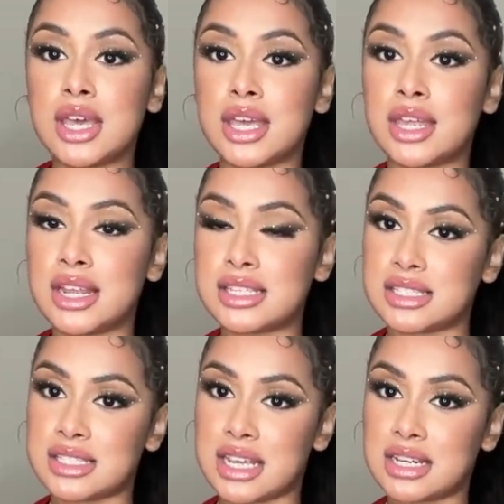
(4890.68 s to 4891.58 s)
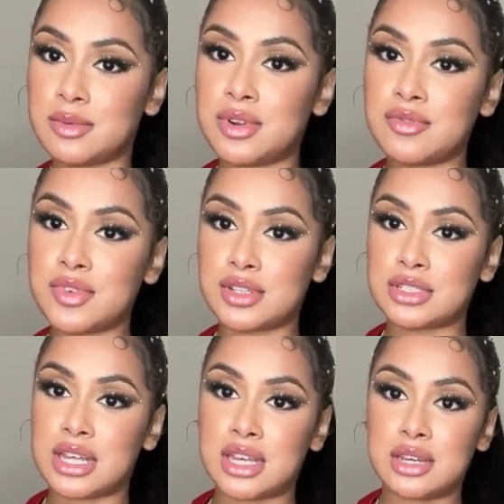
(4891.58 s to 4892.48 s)
And that's exactly what it
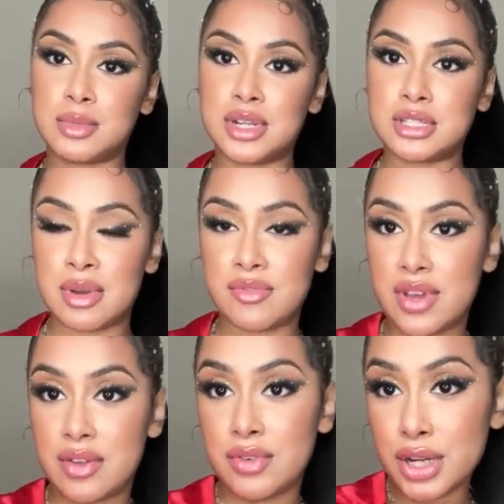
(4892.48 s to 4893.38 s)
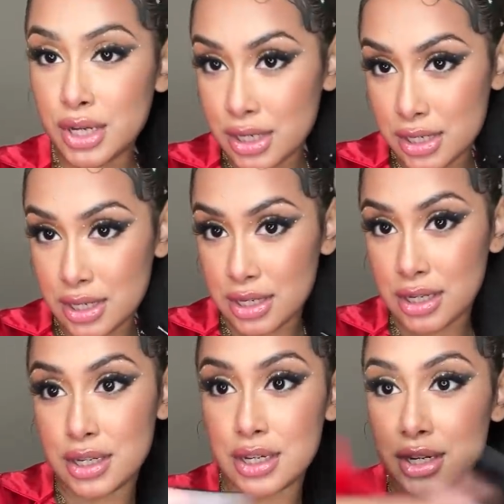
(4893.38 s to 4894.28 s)
feels like, but it's my favorite
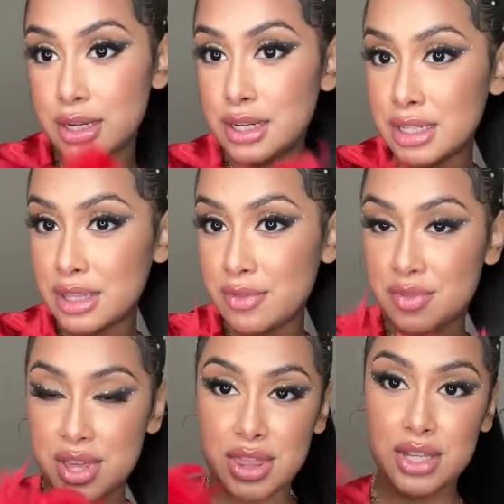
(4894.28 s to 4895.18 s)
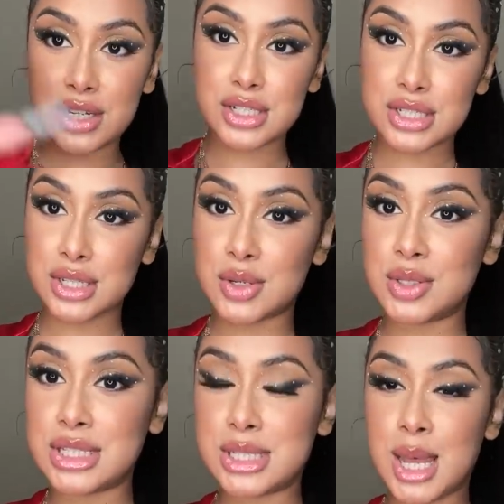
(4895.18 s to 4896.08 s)
color. And look at the feathers. So
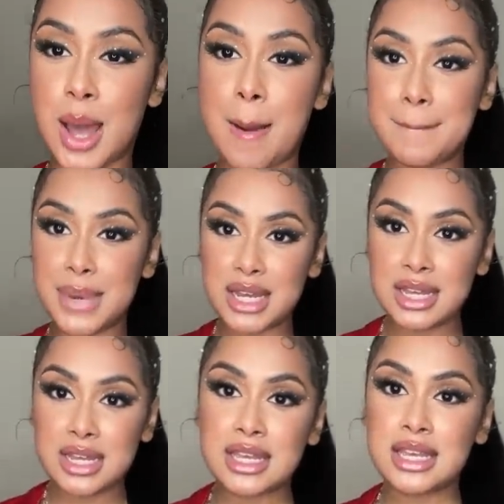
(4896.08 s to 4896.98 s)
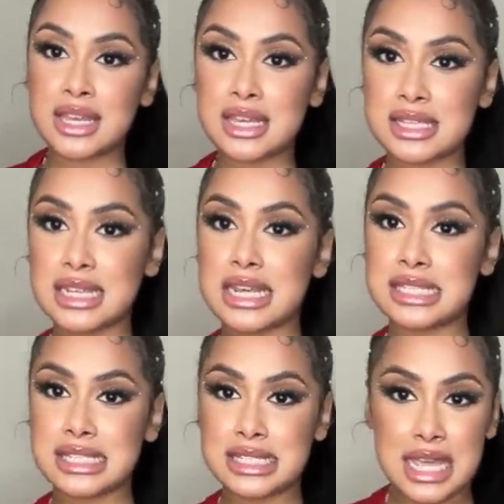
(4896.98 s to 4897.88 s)
the top is like
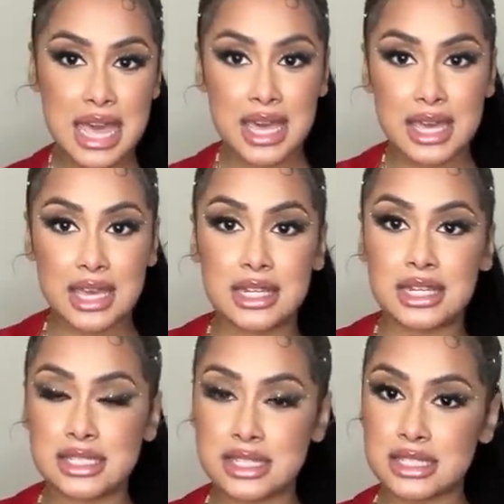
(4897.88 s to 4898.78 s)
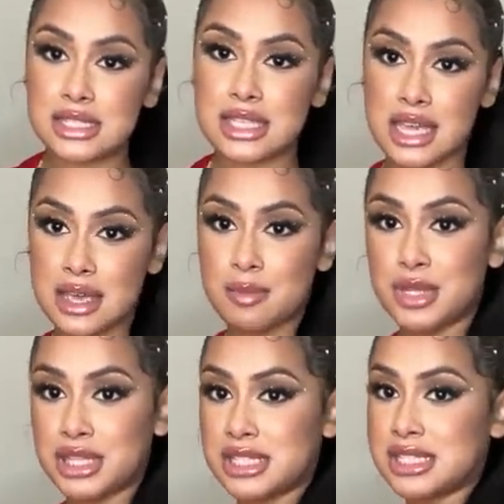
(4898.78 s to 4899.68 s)
satin, is a set,
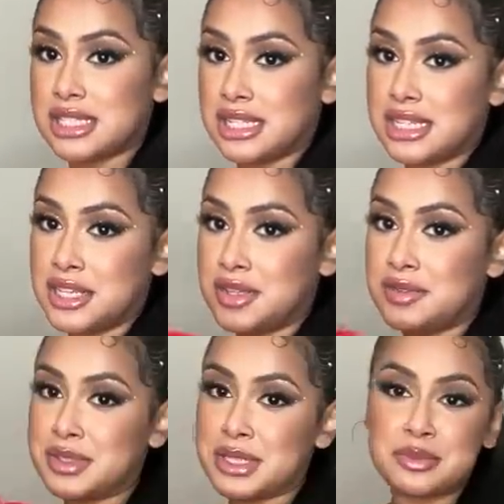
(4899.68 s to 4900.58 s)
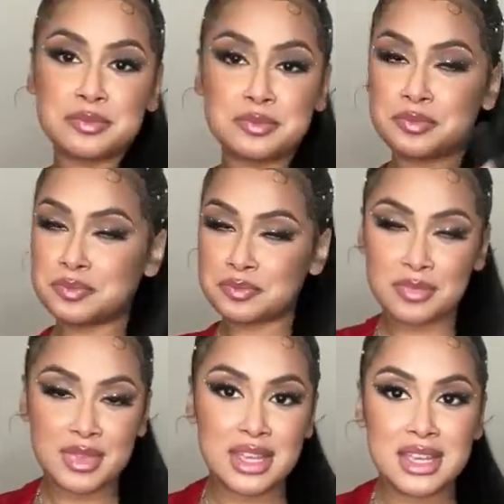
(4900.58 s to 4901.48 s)
but the sleeves,
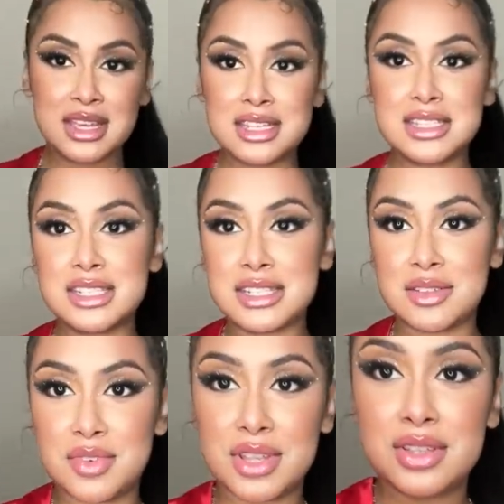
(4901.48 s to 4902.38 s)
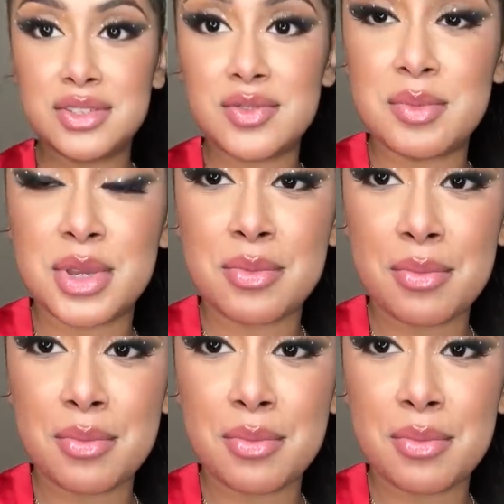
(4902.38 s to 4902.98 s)
it's just the feathers for me.